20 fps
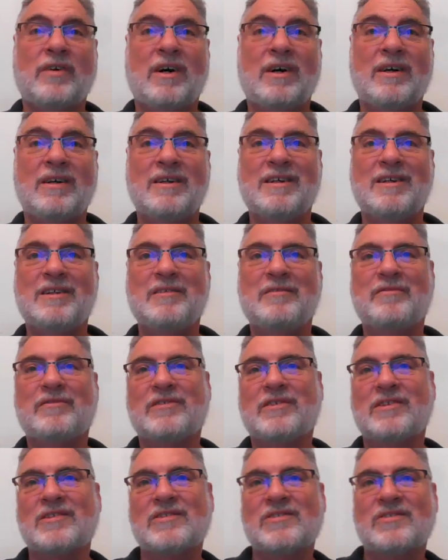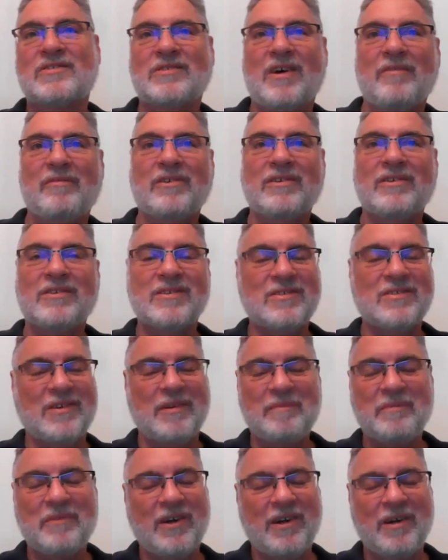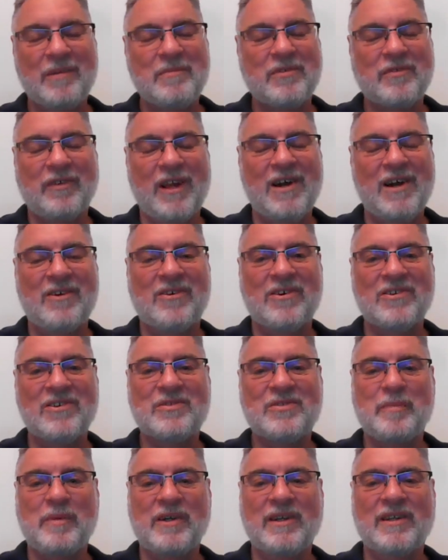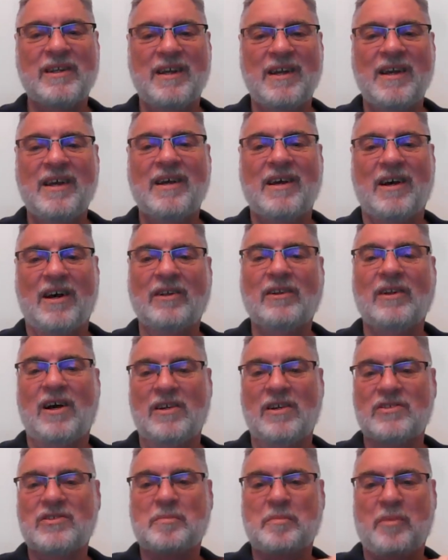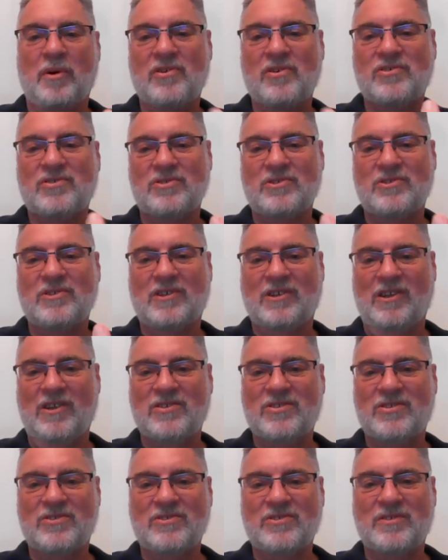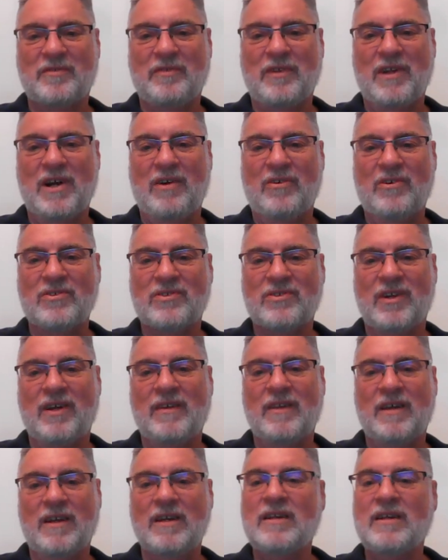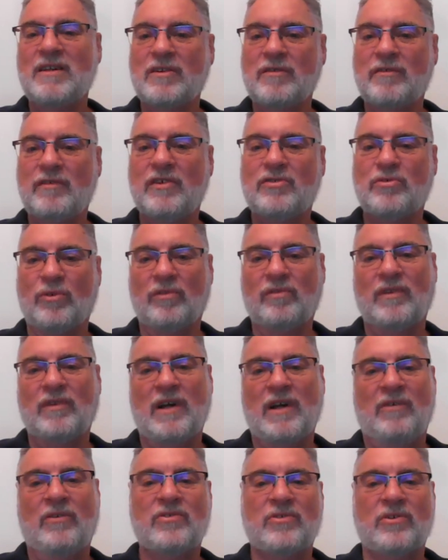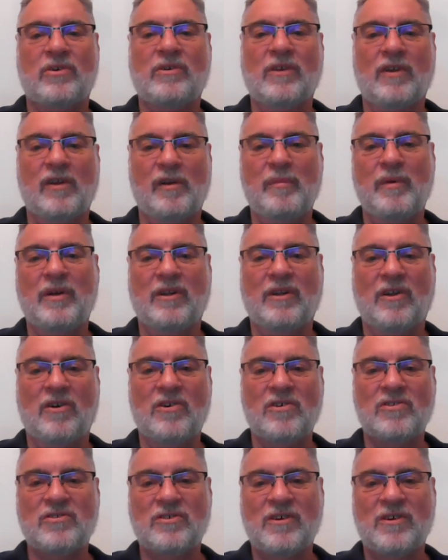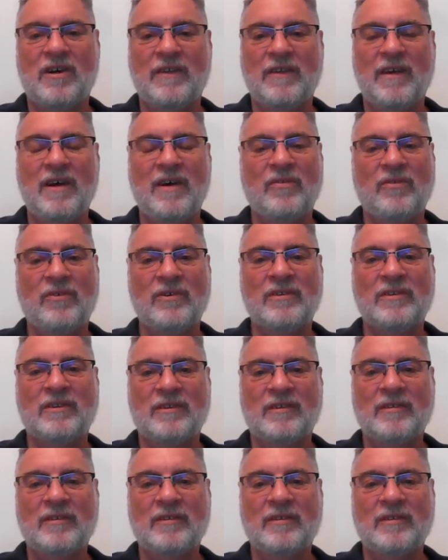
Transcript: 5 to 7 sometimes flowers, but a lot sparser clusters of flowers, and the individual flowers are a little bit larger on that one.